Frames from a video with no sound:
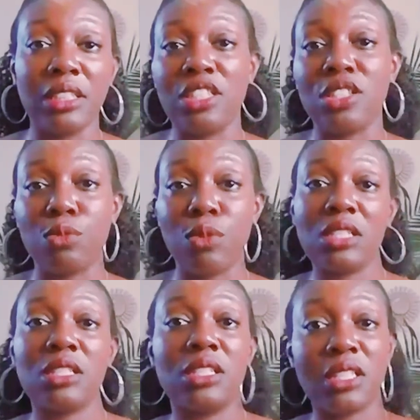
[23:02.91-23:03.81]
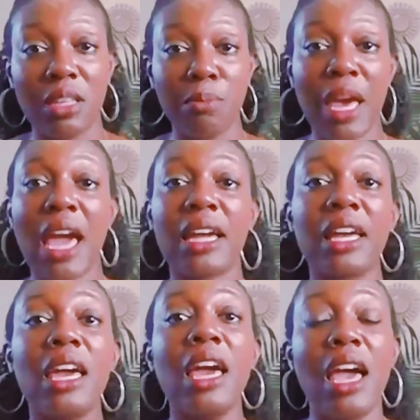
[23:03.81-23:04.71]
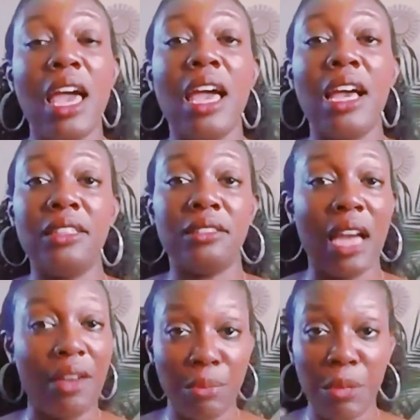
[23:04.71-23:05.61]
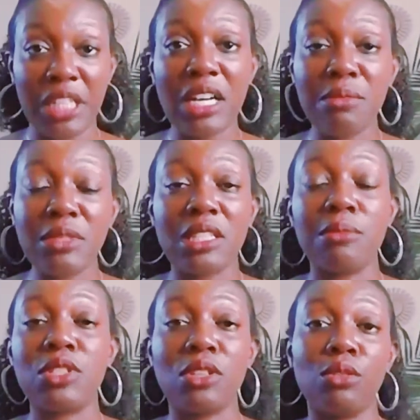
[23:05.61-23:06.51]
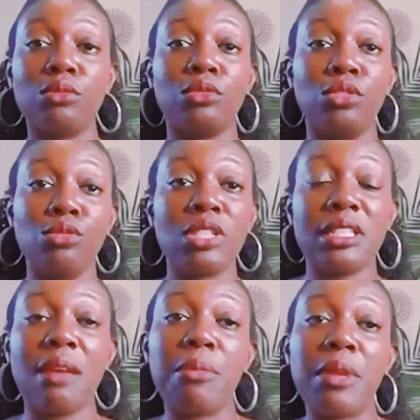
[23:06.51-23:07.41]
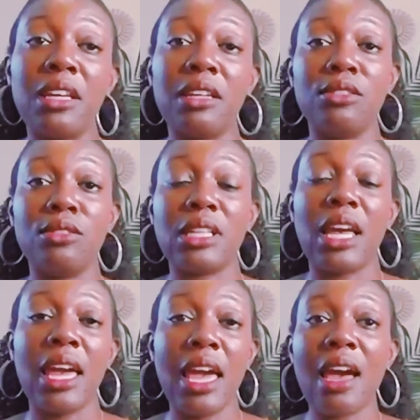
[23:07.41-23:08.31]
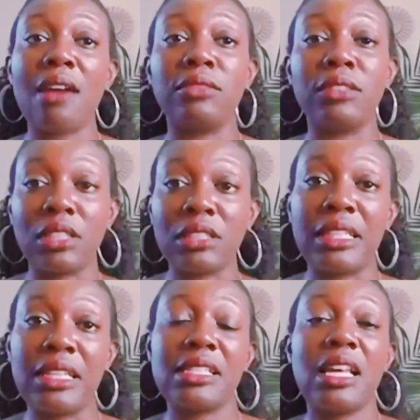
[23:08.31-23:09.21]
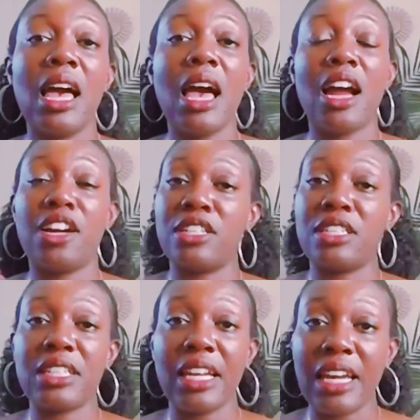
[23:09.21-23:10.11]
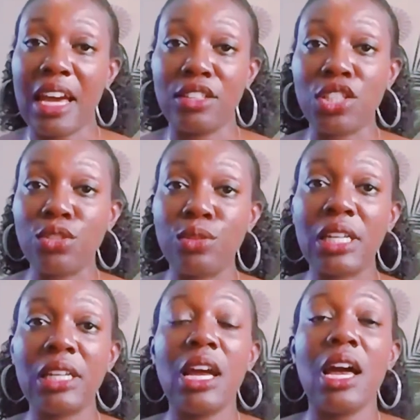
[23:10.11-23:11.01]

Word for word: They just want to sit back and have the money come to them. So you step in and you say, Hey, I've learned this. I understand how to do it.